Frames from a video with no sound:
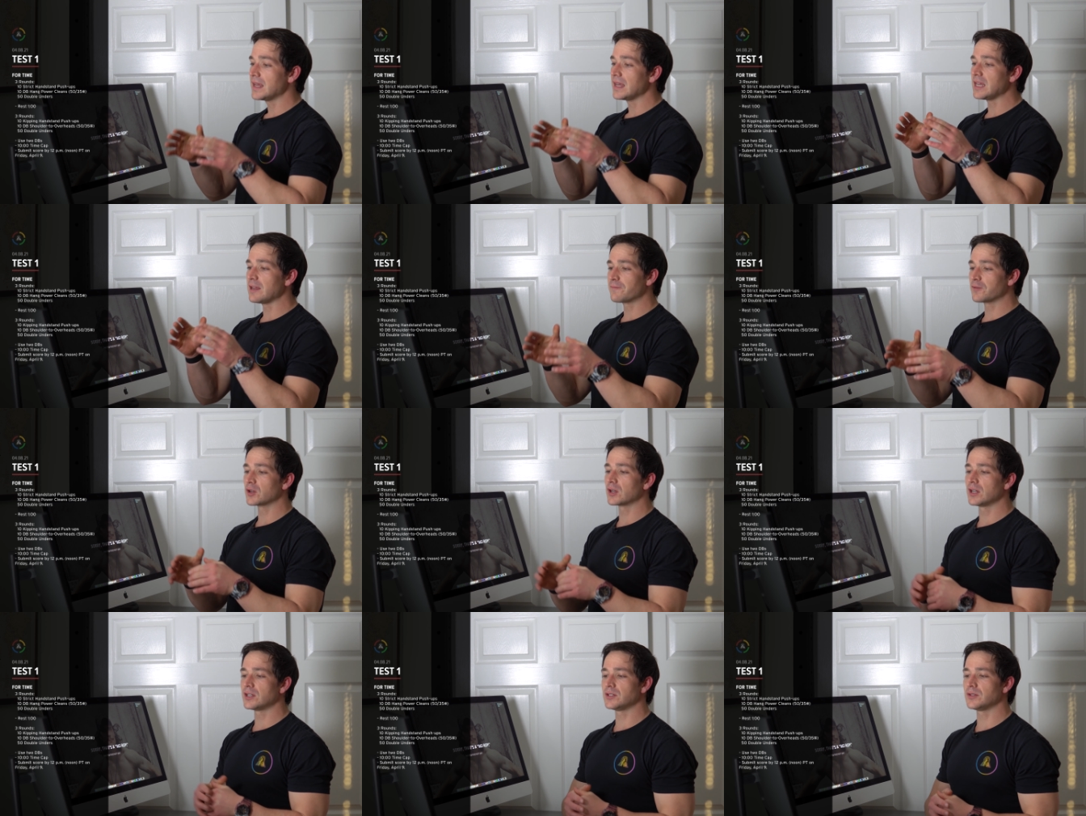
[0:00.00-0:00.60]
If
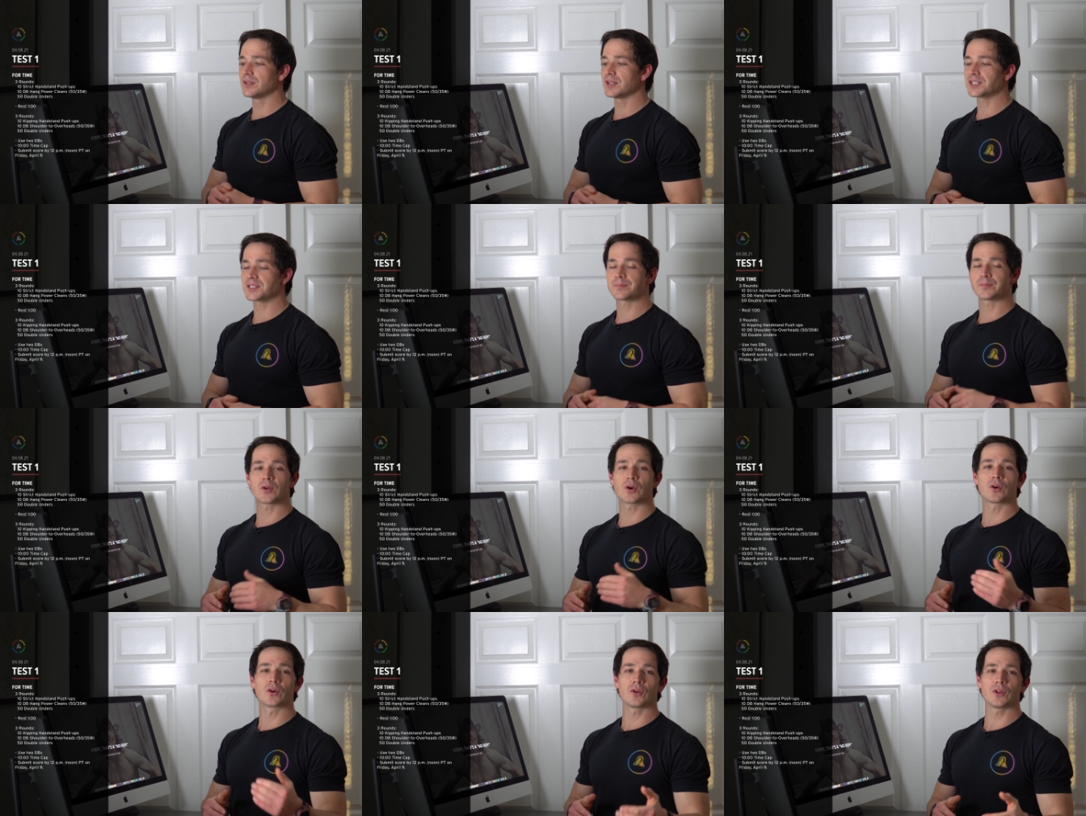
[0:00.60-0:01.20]
you're gonna do
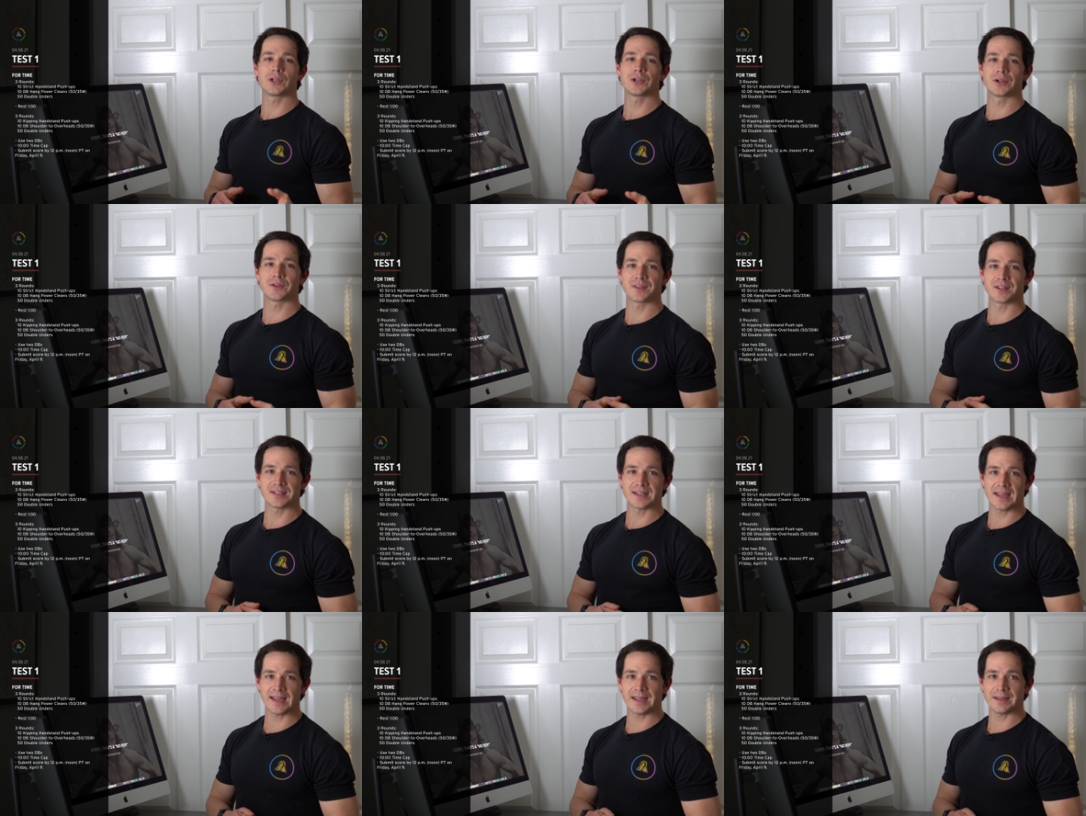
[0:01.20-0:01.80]
this earlier in the
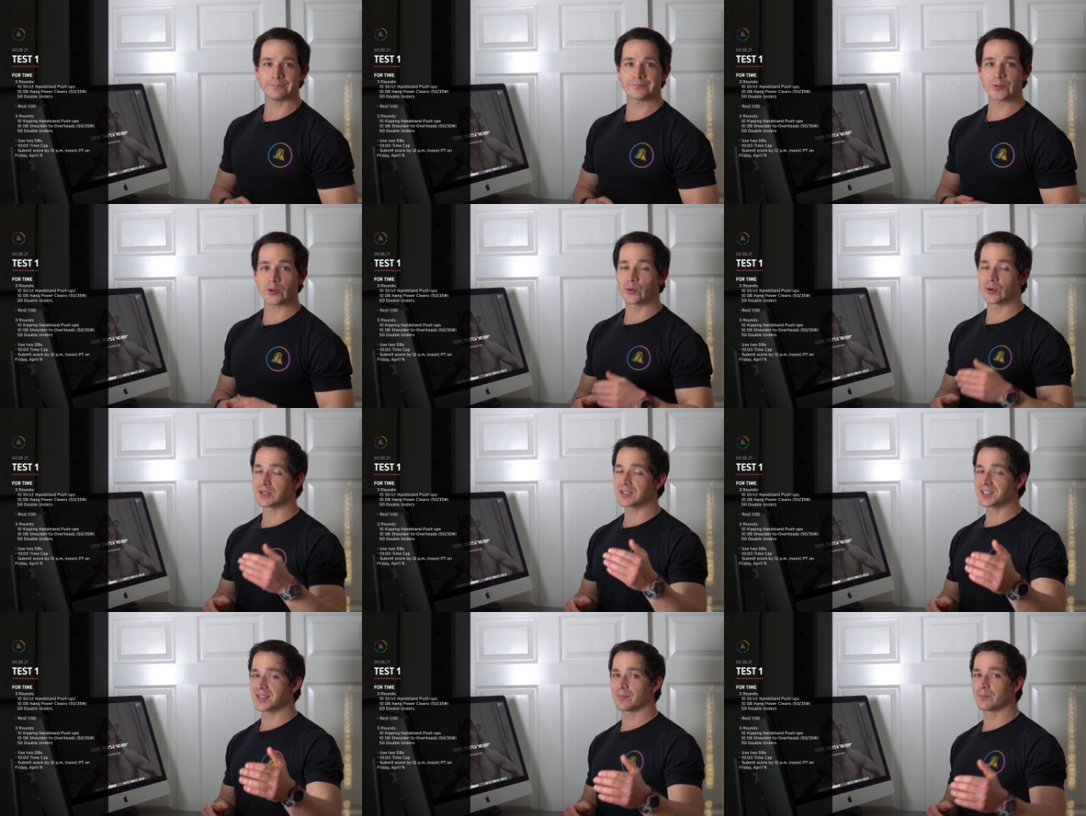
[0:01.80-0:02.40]
day or
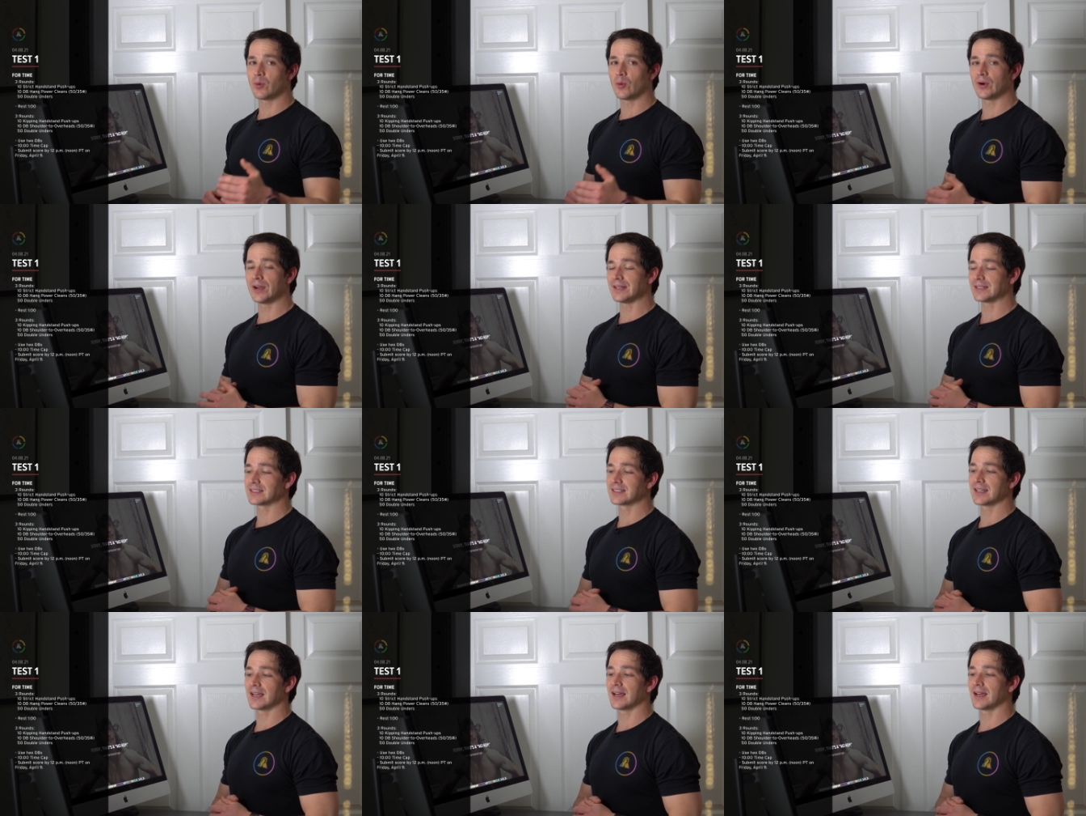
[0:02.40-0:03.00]
at some
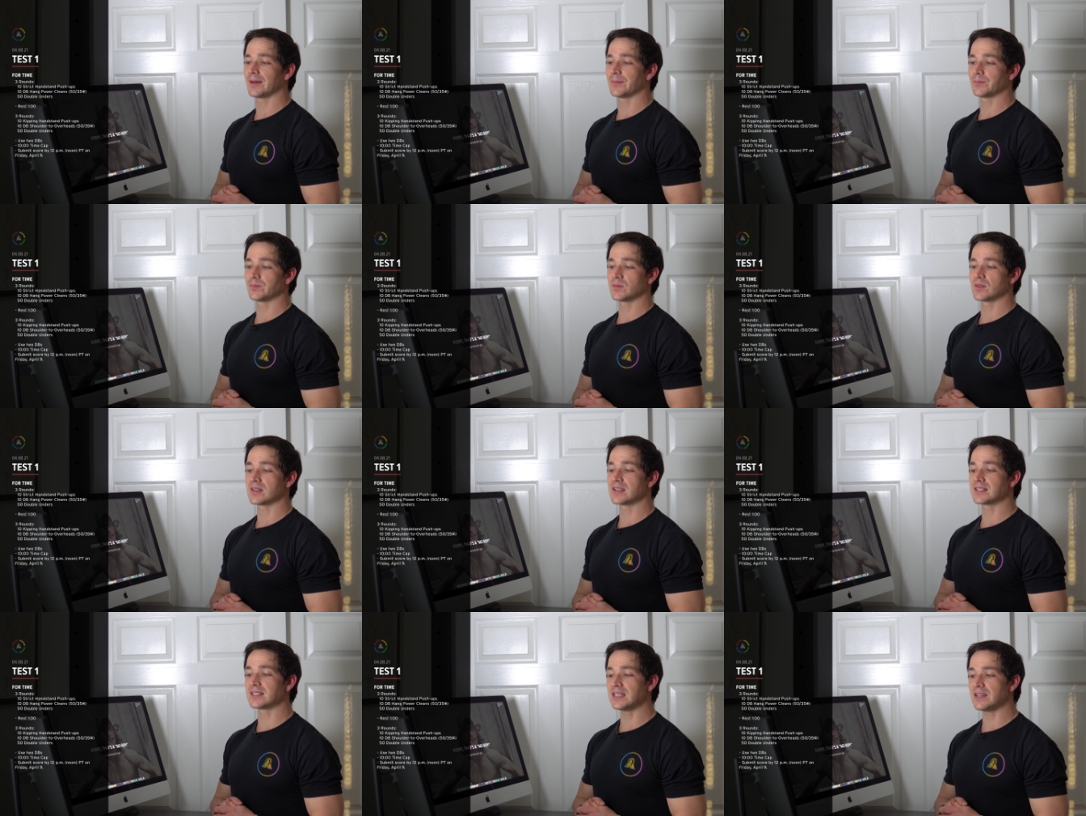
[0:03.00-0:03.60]
point this